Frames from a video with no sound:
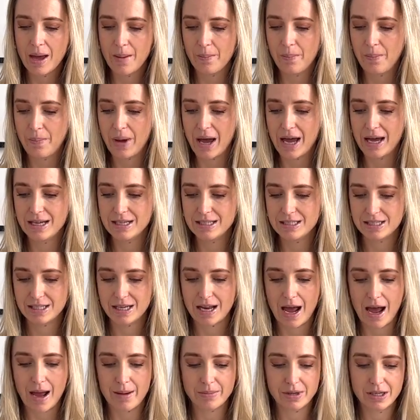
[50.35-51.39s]
but
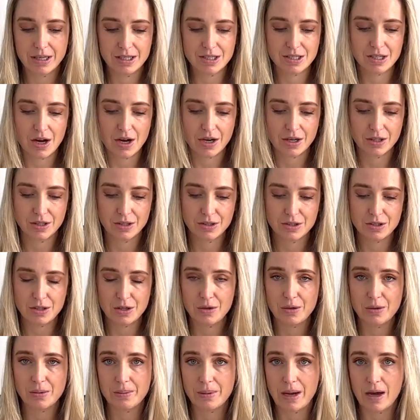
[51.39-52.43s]
I'm going to talk to
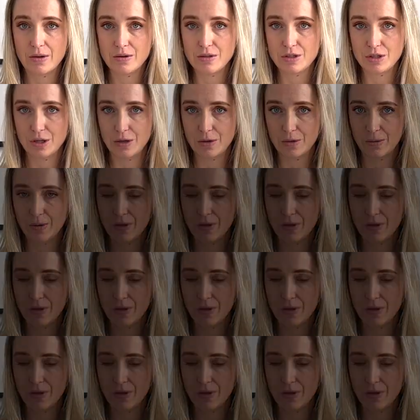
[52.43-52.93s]
you about 2.